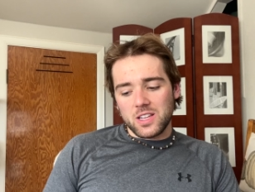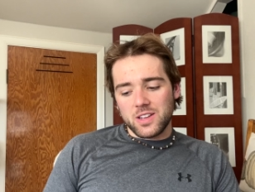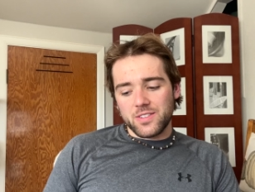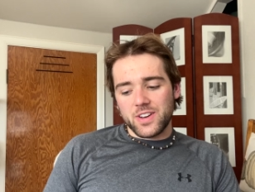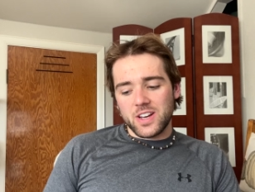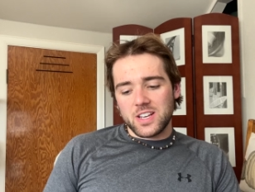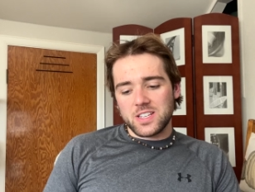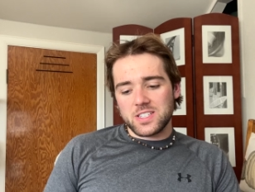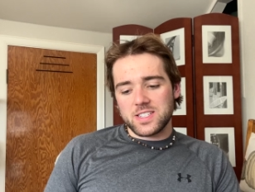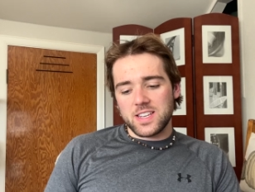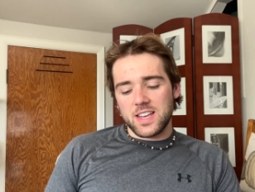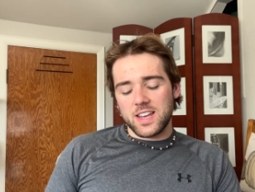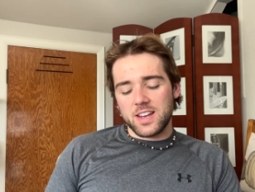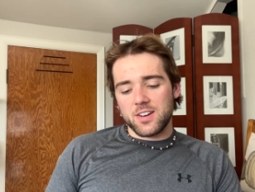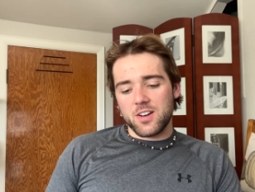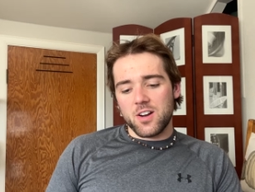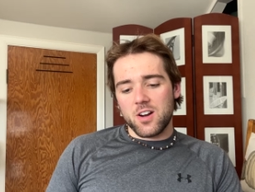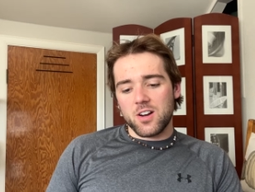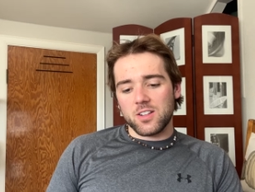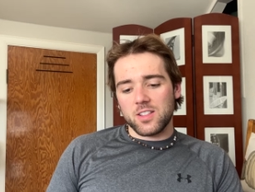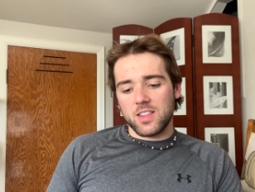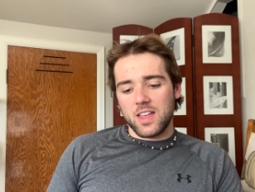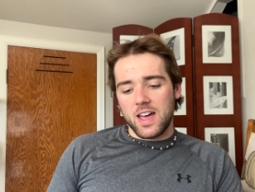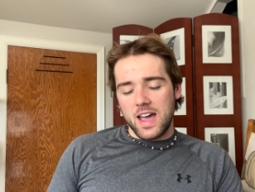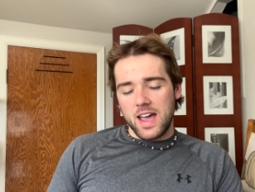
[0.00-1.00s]
of us in
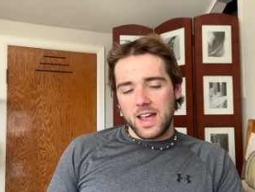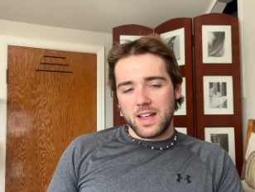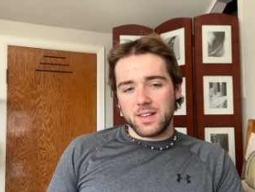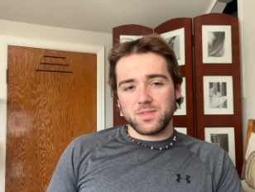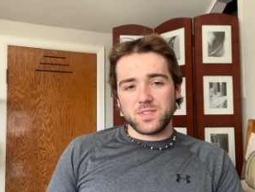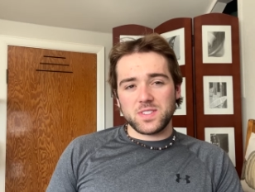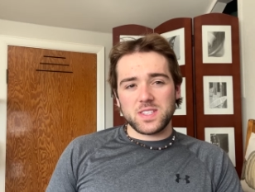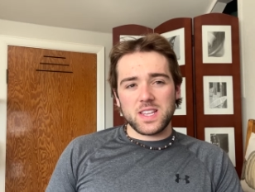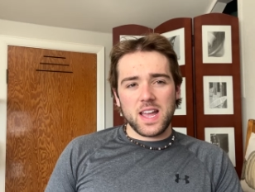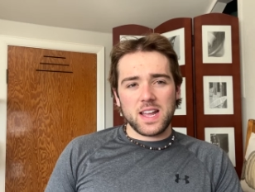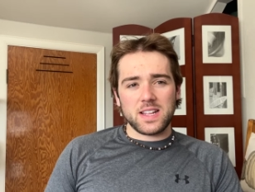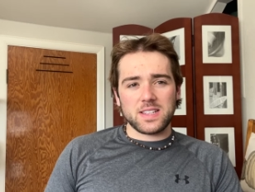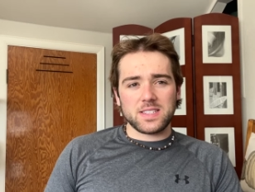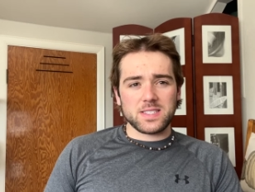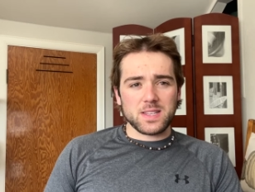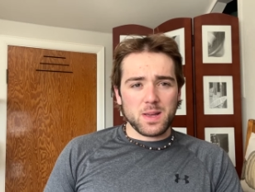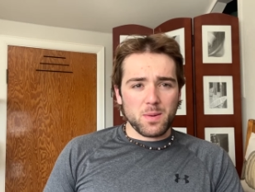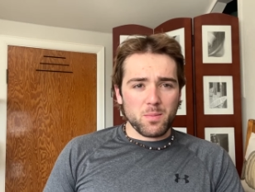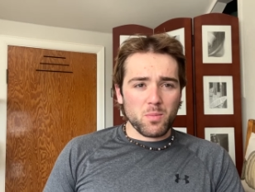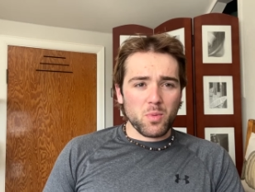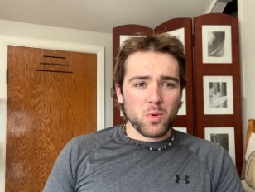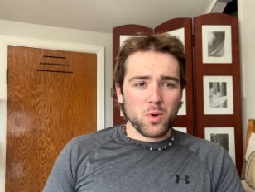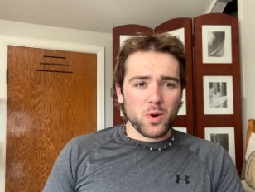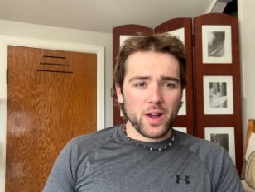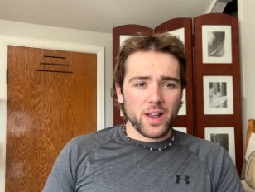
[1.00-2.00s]
our lives at
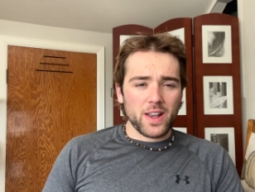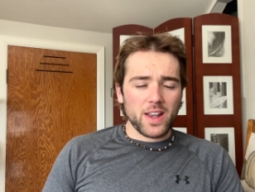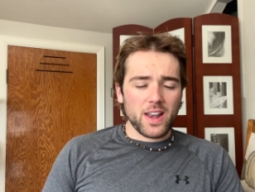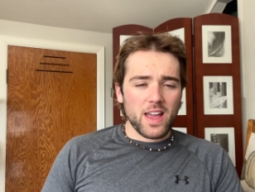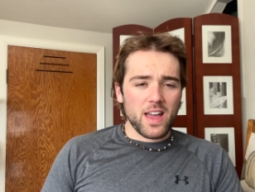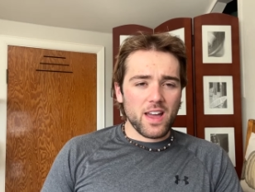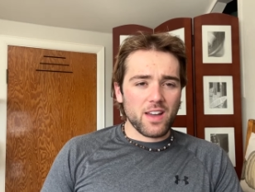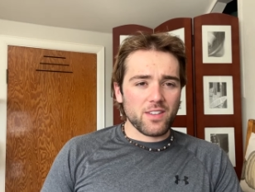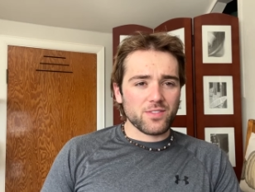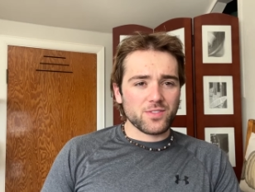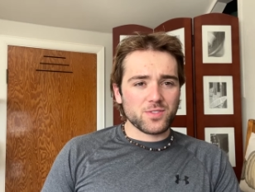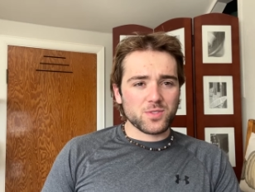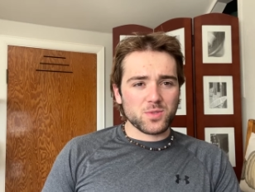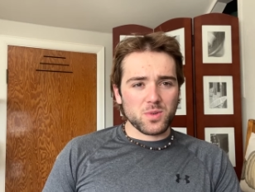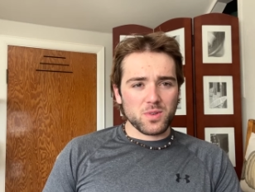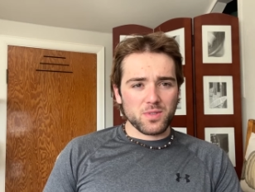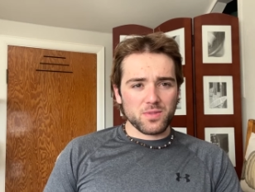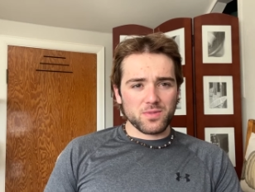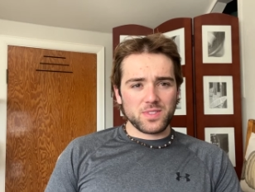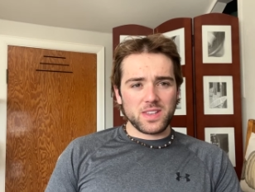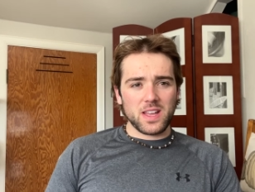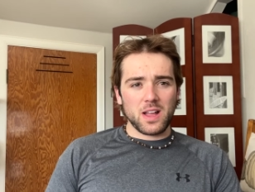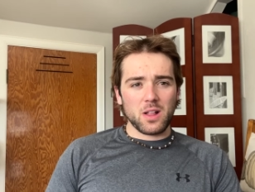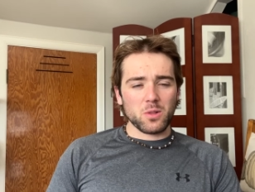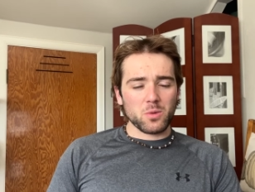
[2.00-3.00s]
some point have sort
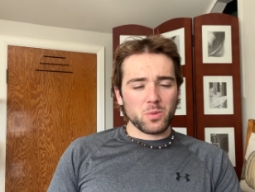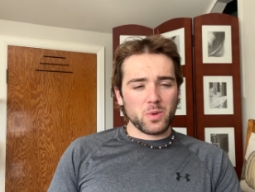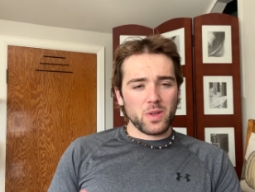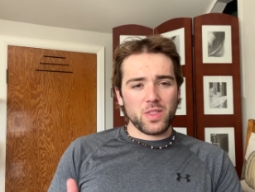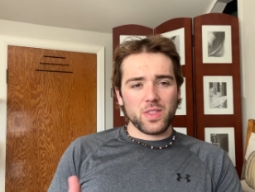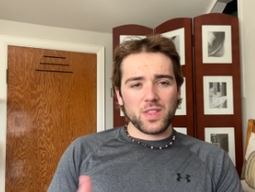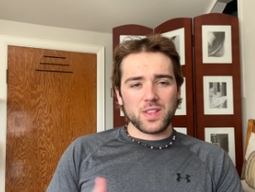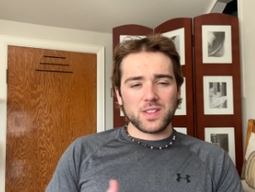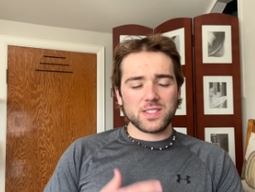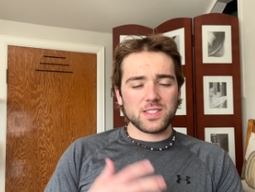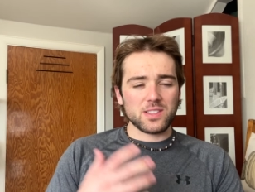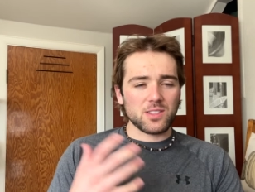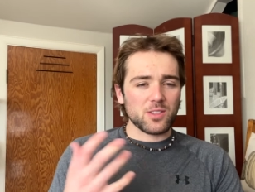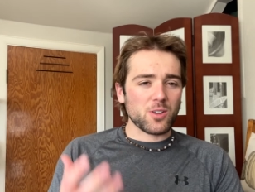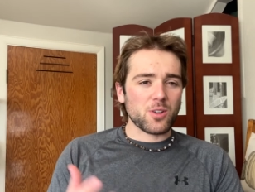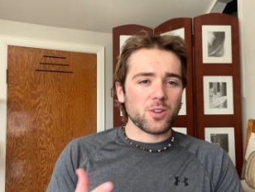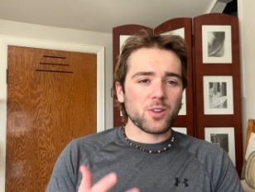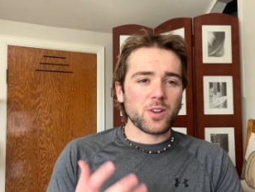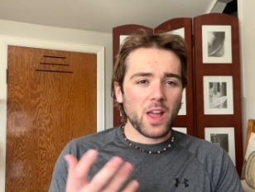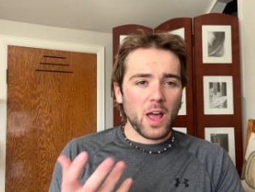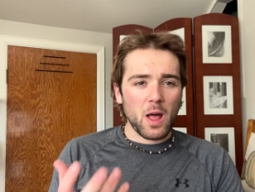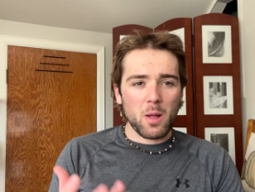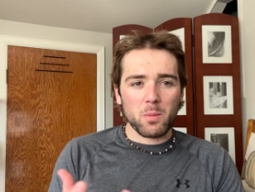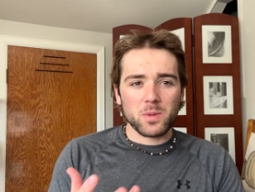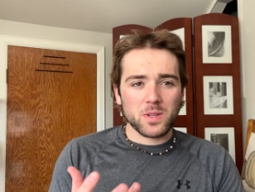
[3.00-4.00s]
of dealt with this learned
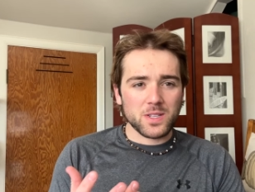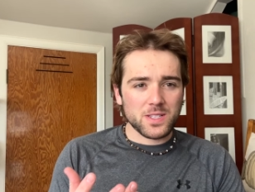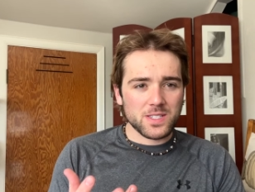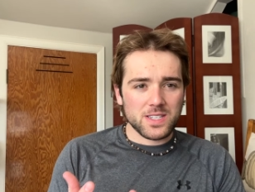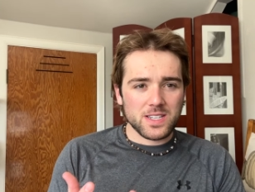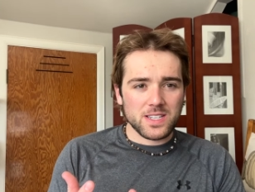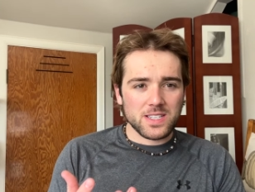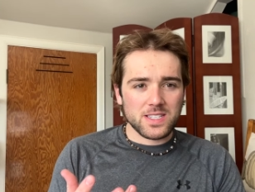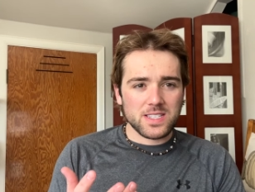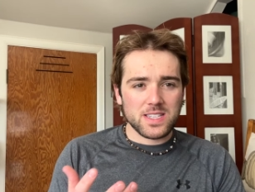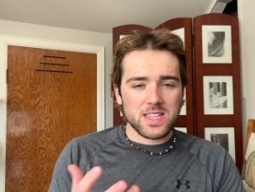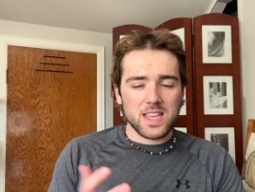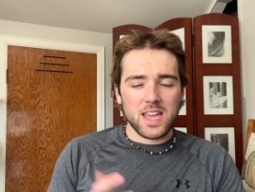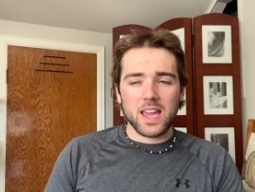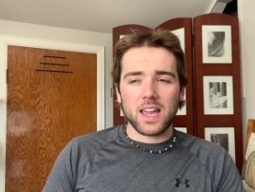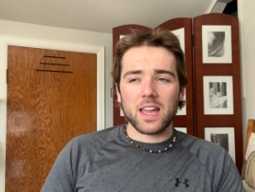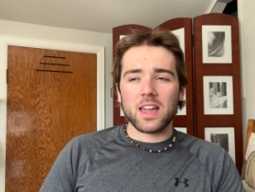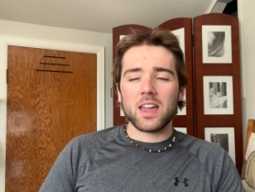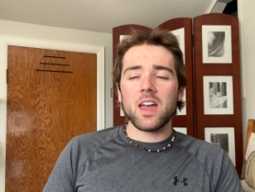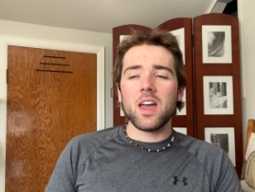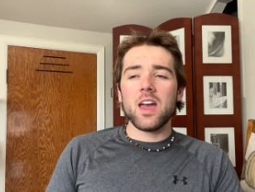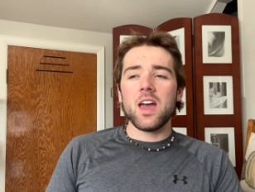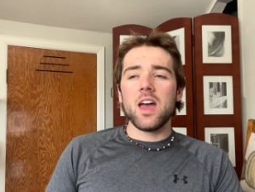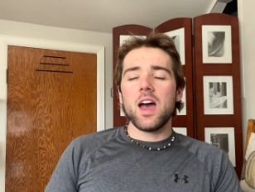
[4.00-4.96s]
helplessness thing.